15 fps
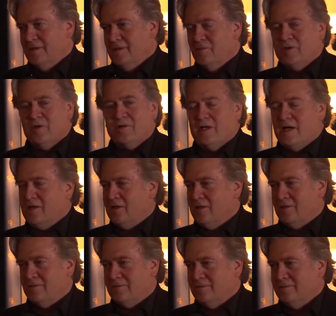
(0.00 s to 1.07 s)
Well, you're not
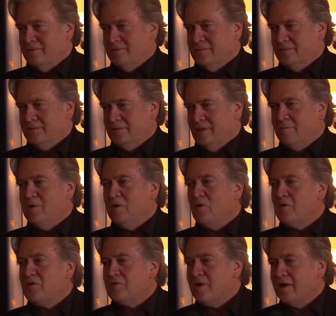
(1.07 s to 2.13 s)
alone. I've been
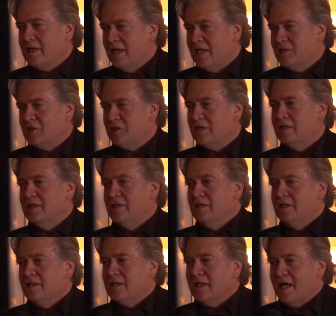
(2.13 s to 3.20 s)
all throughout Asia,
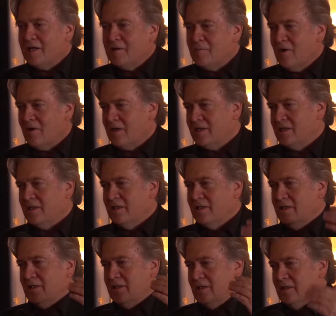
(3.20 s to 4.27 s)
Latin America,
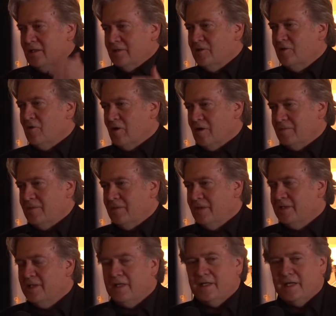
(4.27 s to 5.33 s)
Europe,
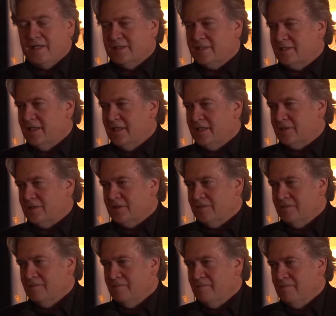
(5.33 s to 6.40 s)
the United States.
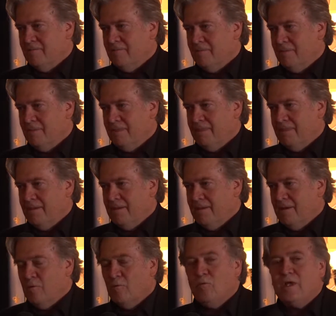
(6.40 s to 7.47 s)

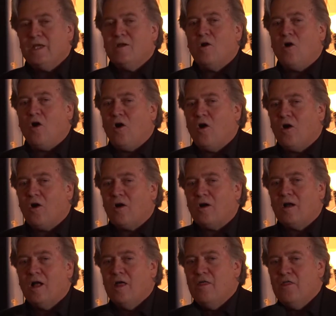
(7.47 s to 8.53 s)
We
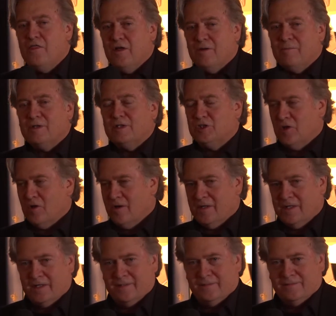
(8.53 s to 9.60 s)
are the
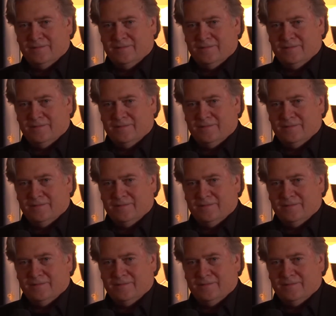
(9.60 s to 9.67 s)
majority.